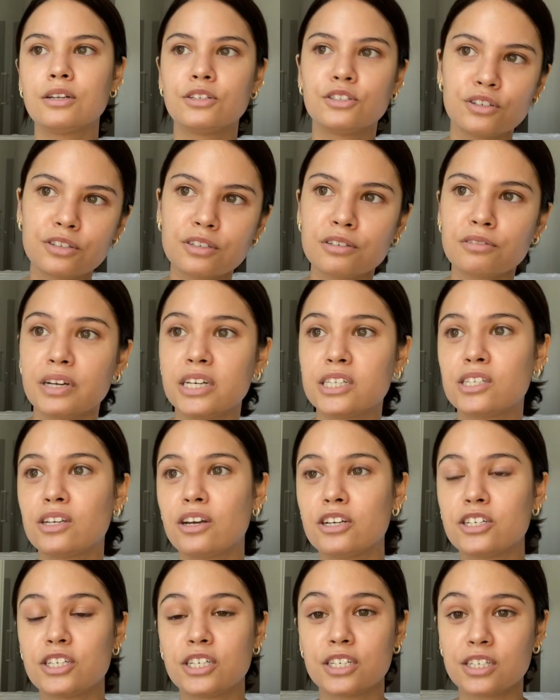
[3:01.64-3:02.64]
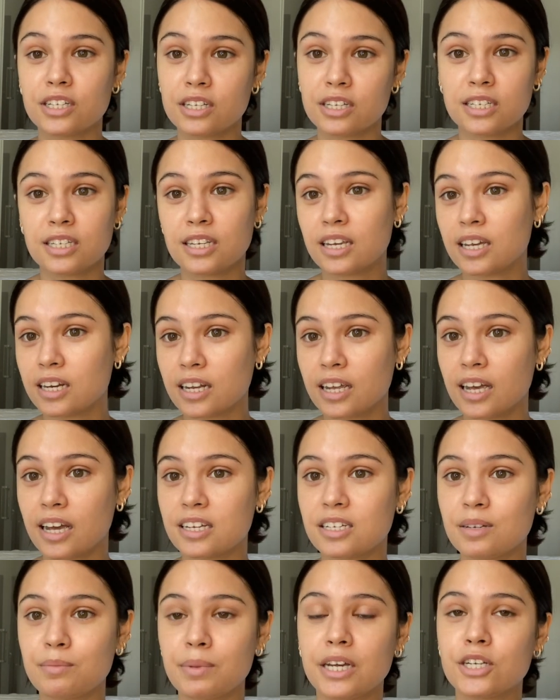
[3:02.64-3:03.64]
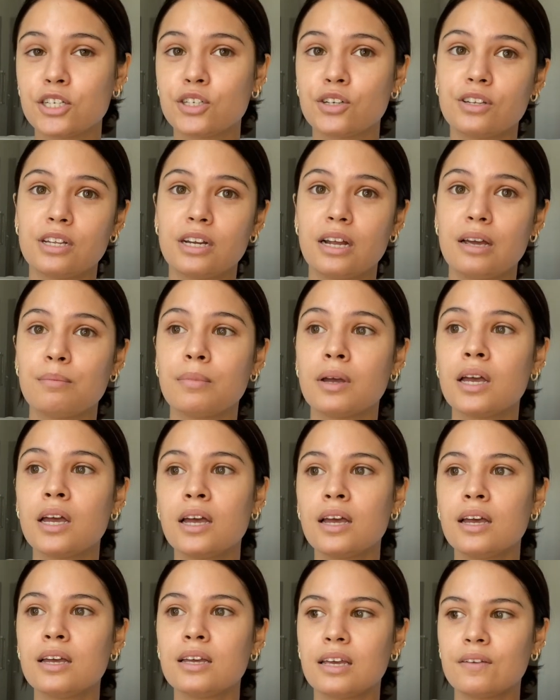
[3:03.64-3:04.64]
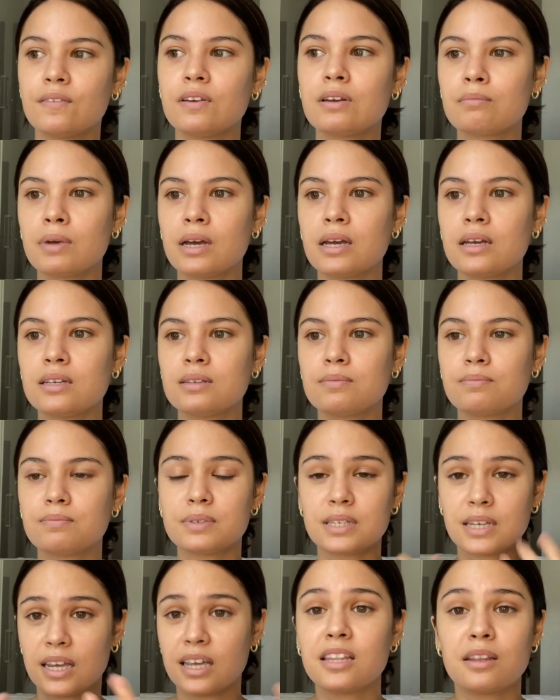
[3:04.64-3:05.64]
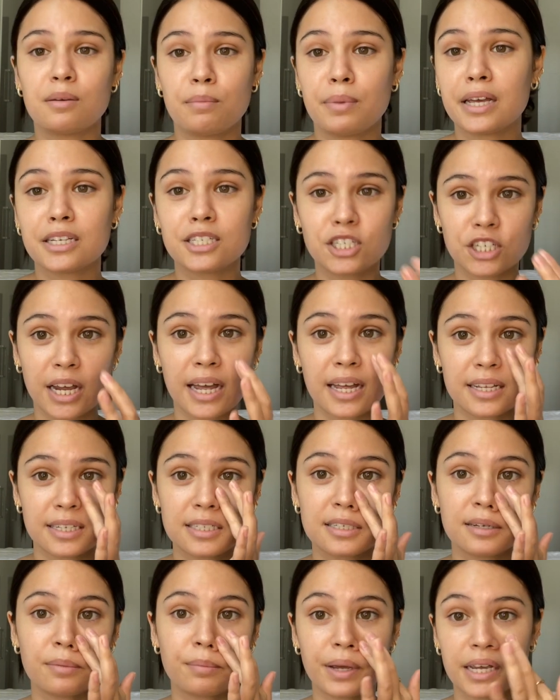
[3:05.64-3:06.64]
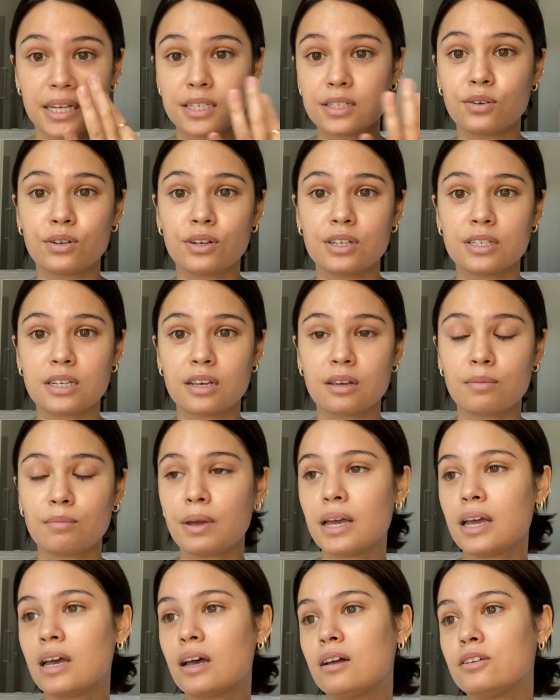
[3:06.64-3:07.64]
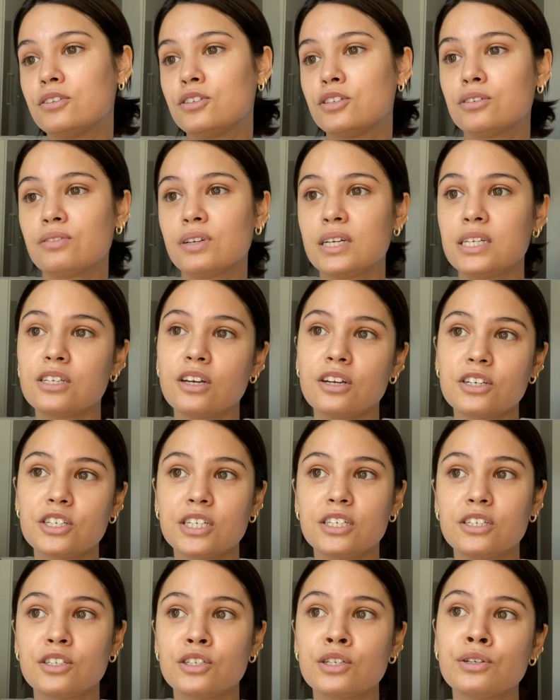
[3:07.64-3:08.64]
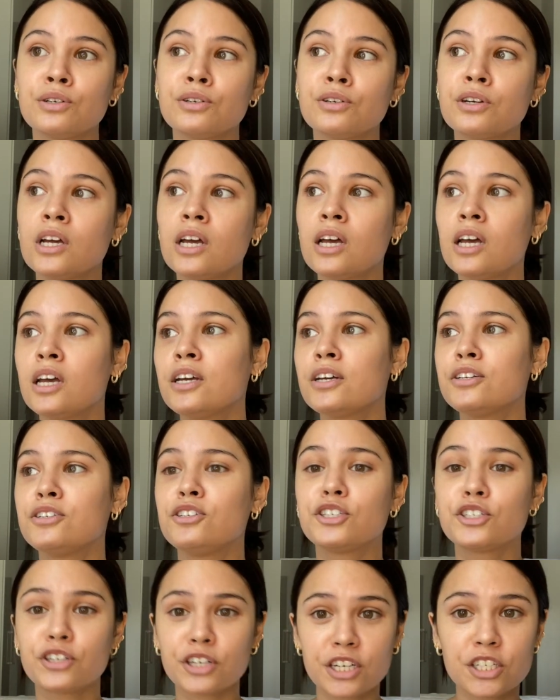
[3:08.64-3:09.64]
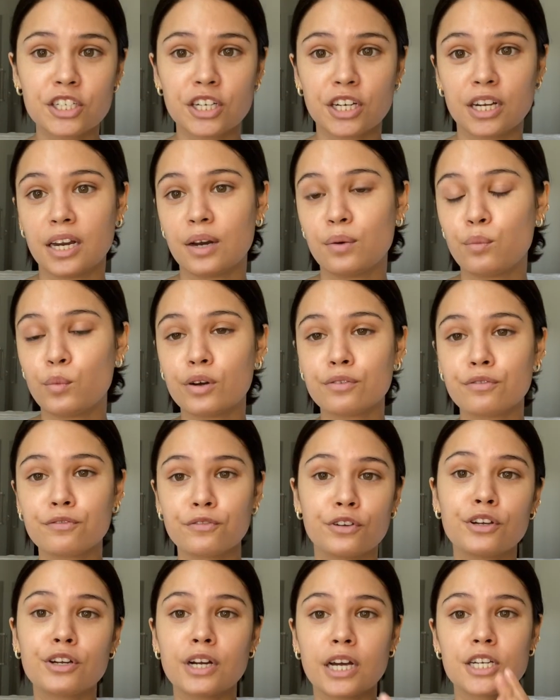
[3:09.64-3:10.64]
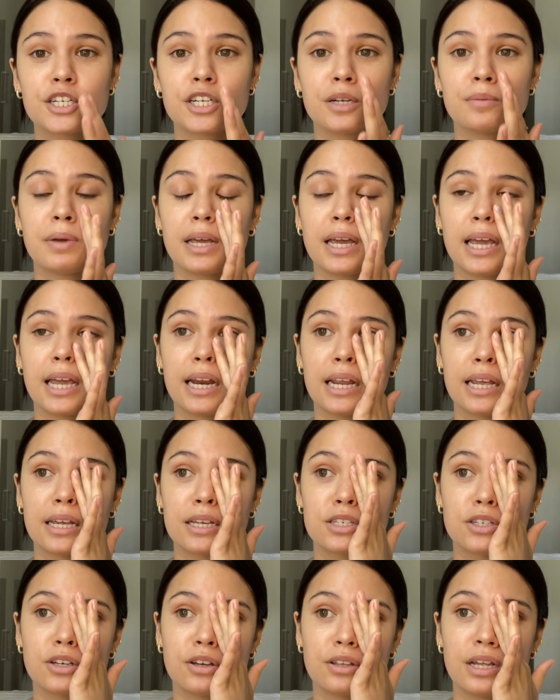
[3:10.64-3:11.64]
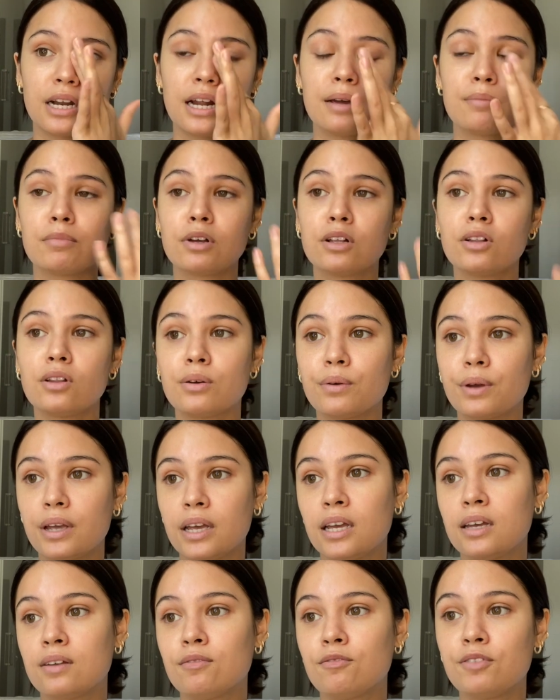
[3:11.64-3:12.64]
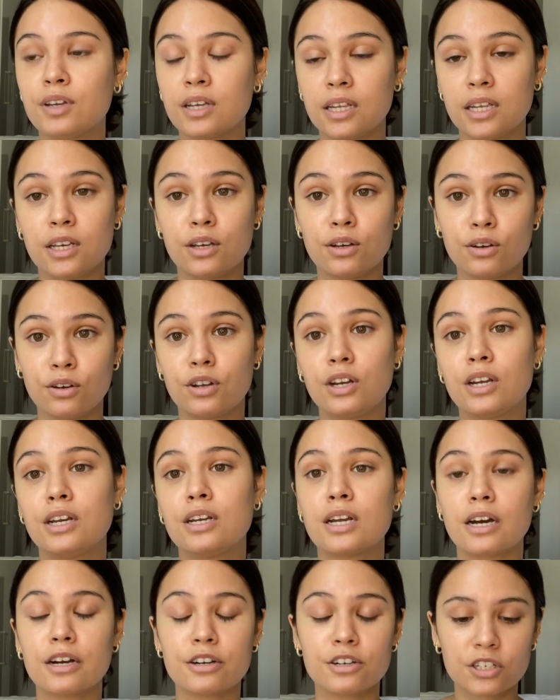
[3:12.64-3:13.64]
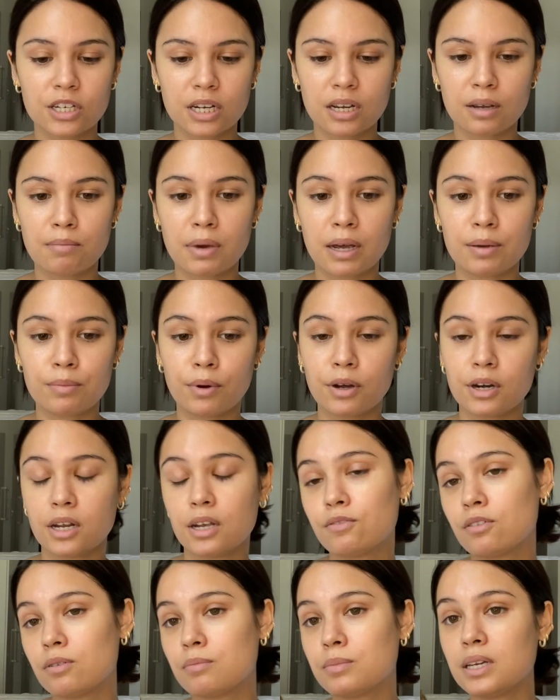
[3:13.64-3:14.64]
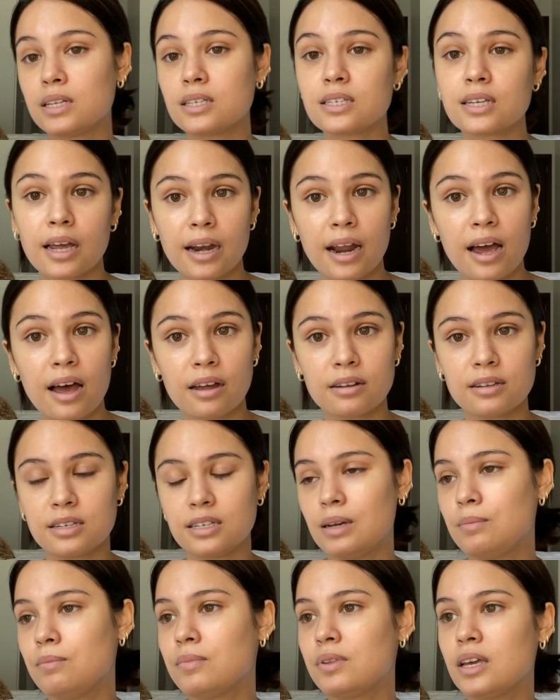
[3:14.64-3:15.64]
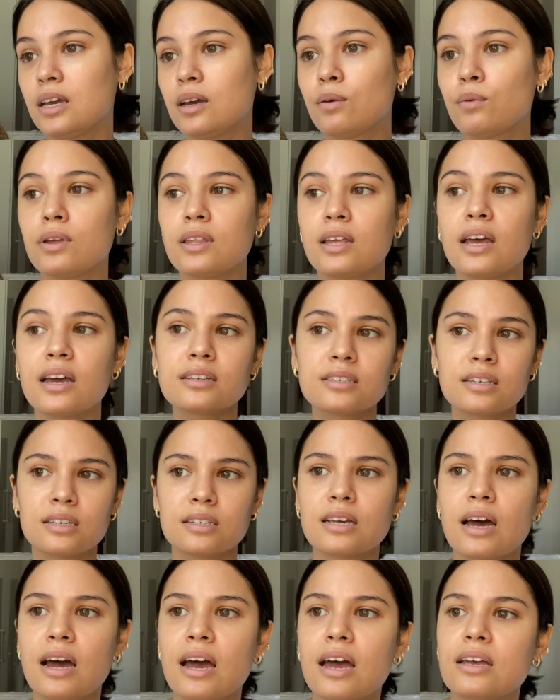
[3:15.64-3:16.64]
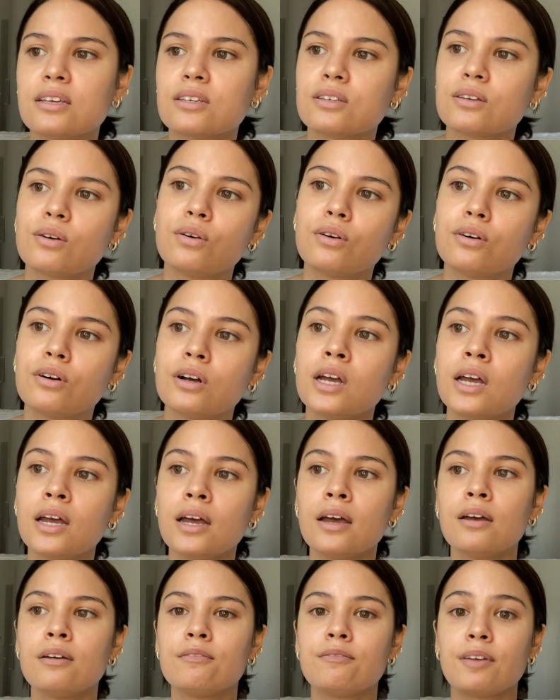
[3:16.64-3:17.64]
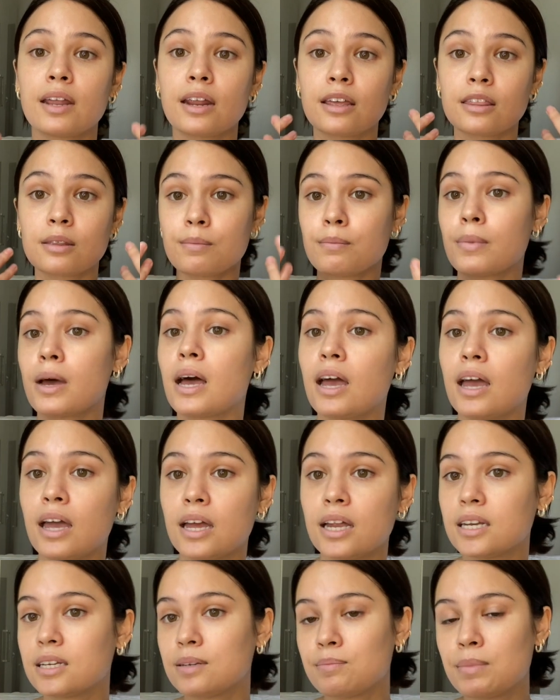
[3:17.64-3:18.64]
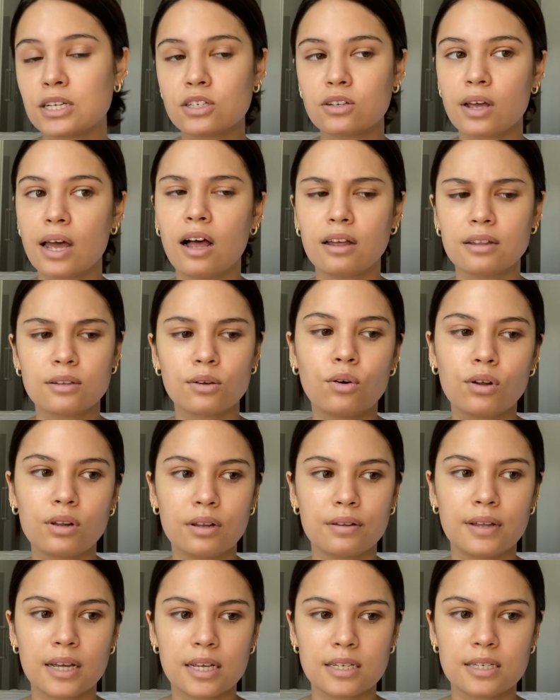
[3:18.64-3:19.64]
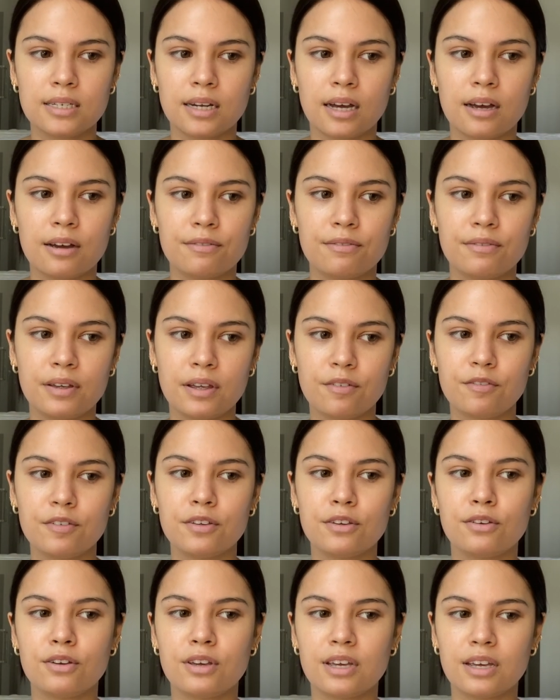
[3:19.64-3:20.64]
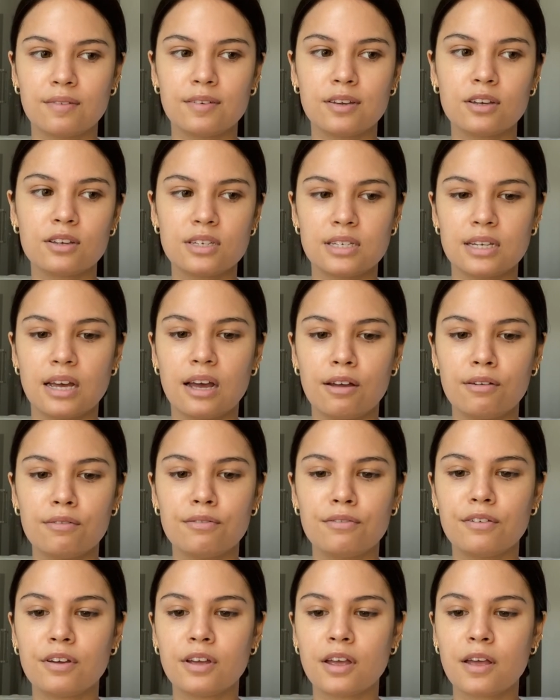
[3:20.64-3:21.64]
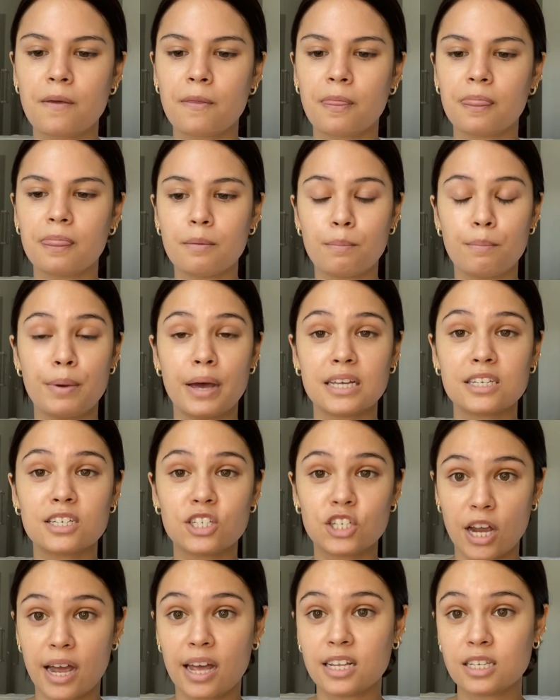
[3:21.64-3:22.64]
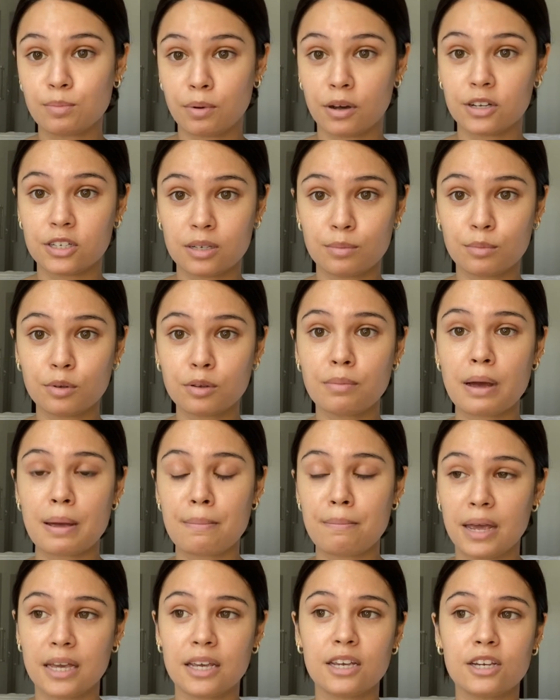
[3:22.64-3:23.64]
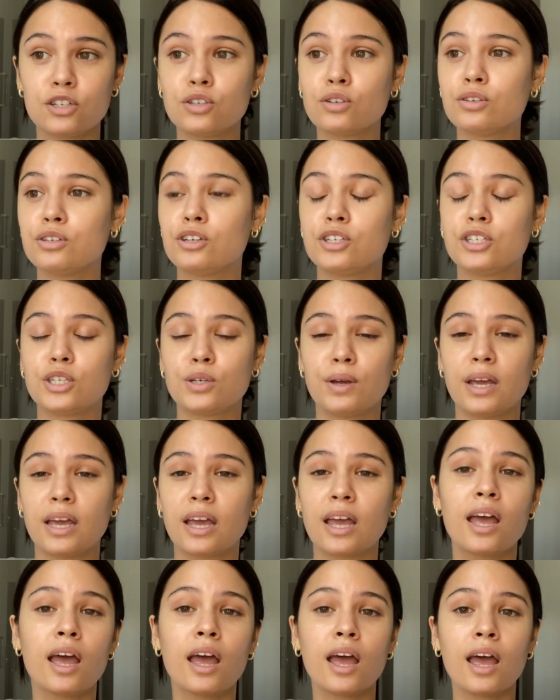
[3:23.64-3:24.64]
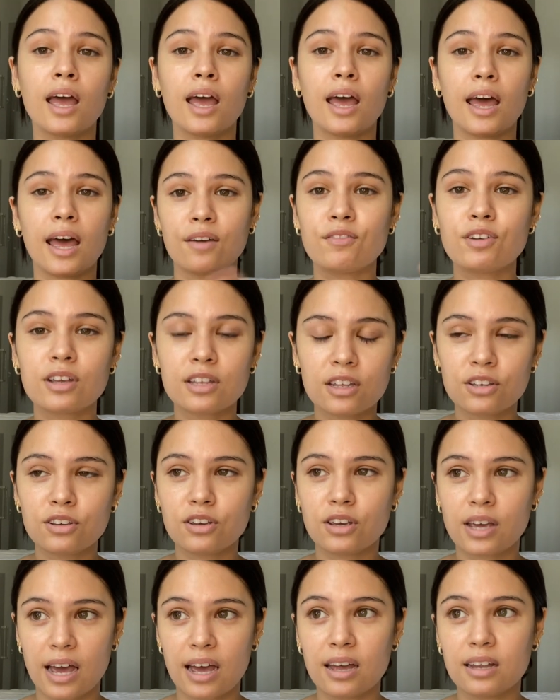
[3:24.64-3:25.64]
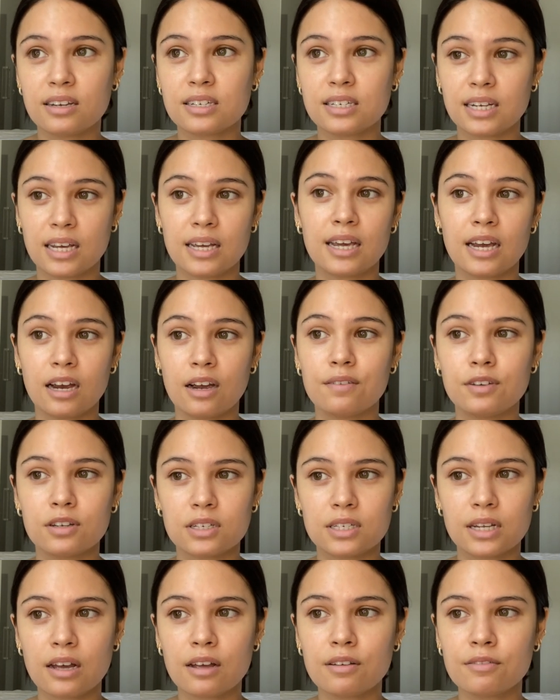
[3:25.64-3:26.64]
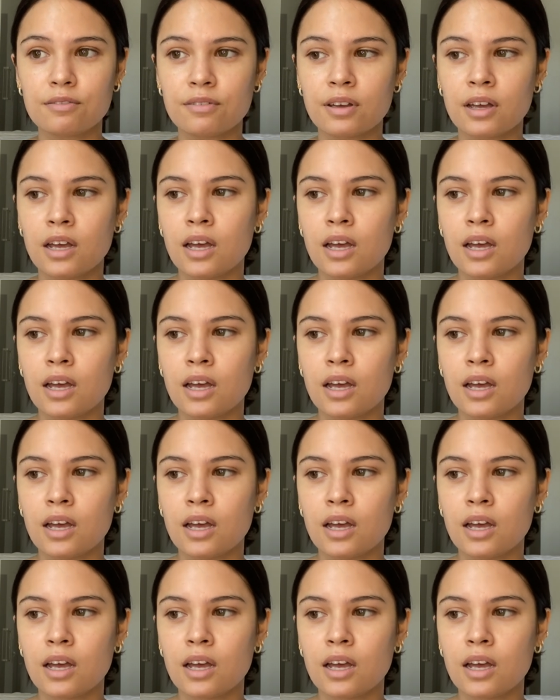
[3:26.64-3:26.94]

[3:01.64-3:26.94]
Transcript: do the research into the skincare to make sure that I'm giving my skin the best chance to be as good as it can be. I'll do research into nutrition and what food I should be eating so that I'm glowing and feeling good and nourishing my body from the inside out. Same thing with exercise or feeding the mind, mental health, all of that stuff. If you give yourself the best chance possible by making sure you're doing everything you can to take care of yourself.